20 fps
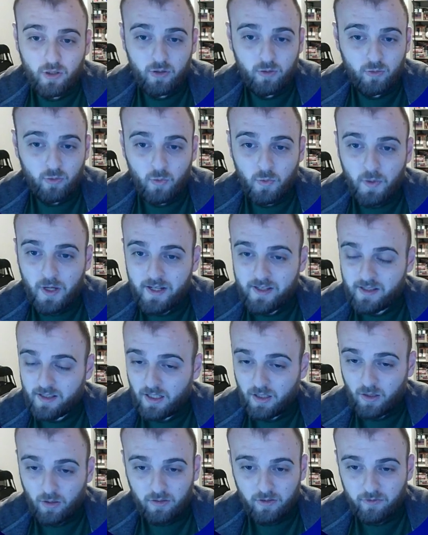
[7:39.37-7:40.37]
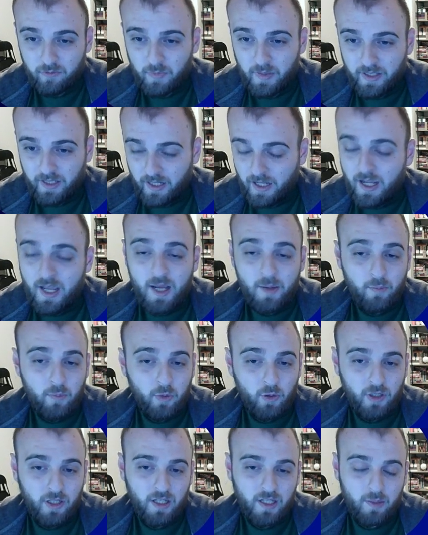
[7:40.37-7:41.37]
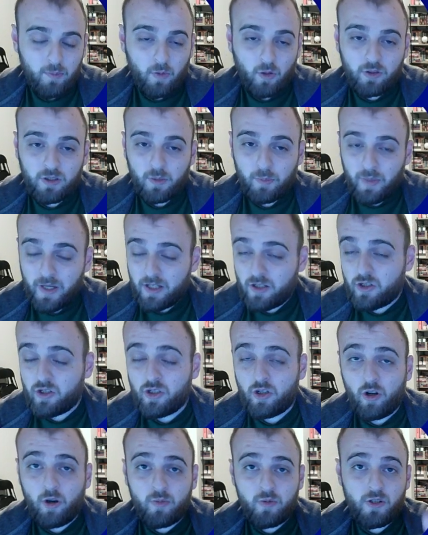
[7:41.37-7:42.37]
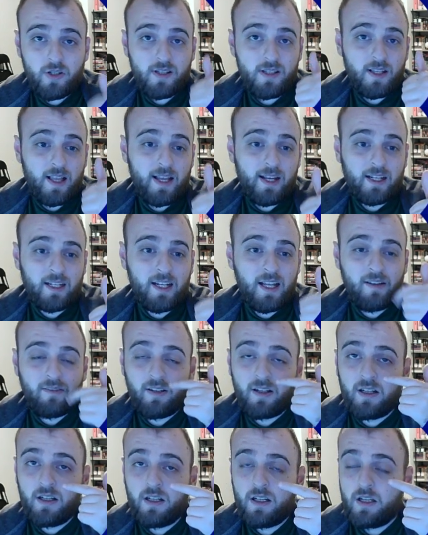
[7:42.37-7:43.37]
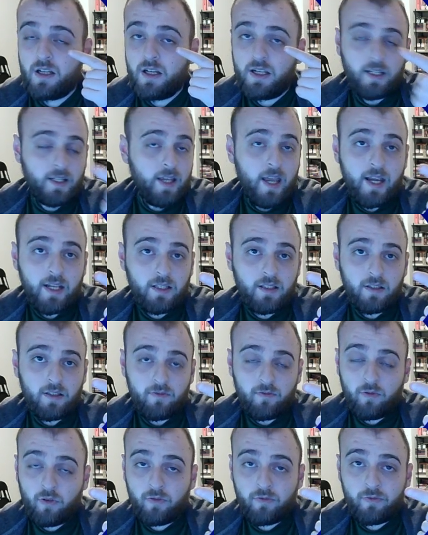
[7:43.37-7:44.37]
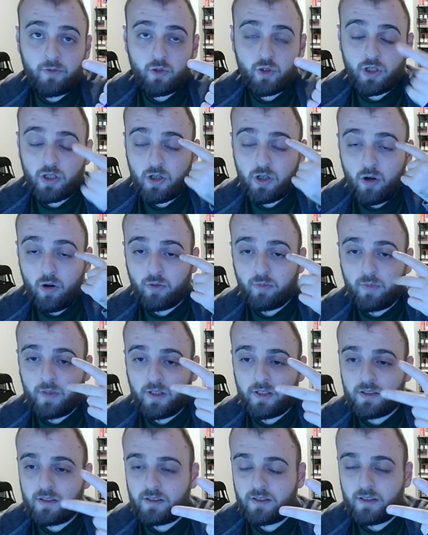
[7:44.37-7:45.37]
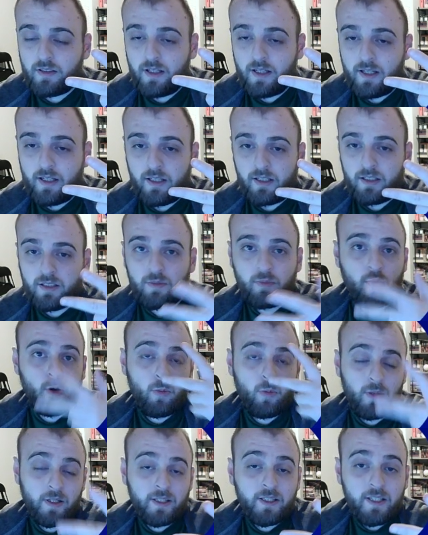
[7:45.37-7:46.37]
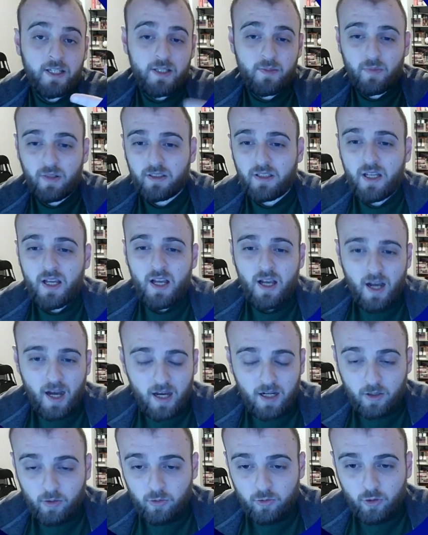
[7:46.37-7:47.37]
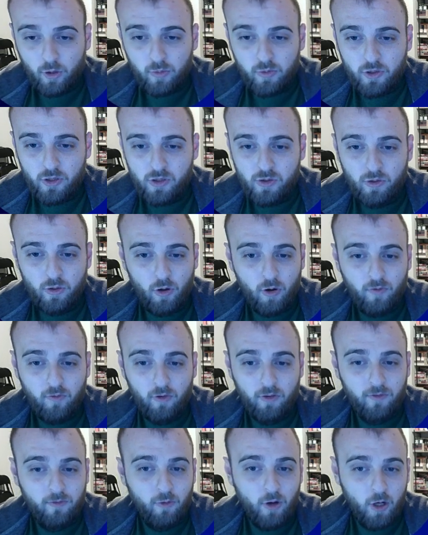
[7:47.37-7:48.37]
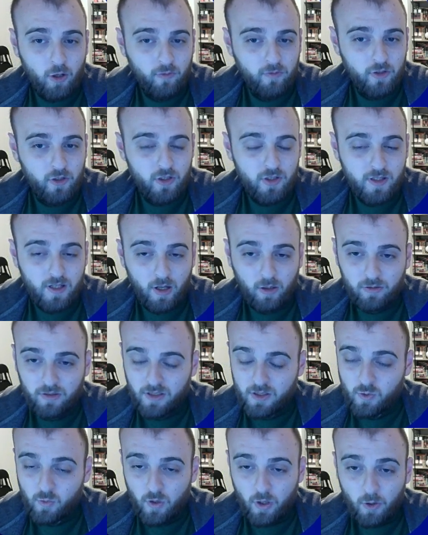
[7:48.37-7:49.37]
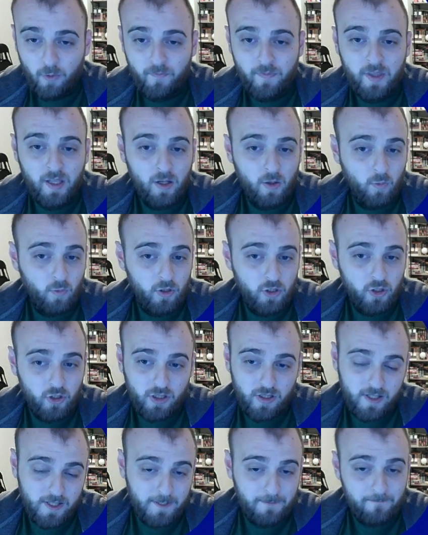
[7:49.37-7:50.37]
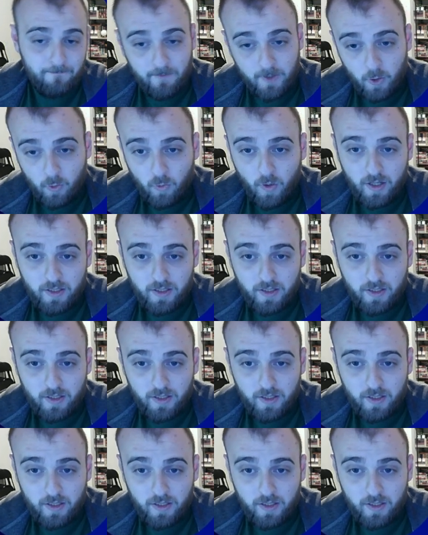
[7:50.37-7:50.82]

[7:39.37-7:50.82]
to waste a lot of money putting him on the bench. Options like Leva, Kane for future Holdman, and probably Griezmann are good options to go for. Vlahovic is out as well, which is quite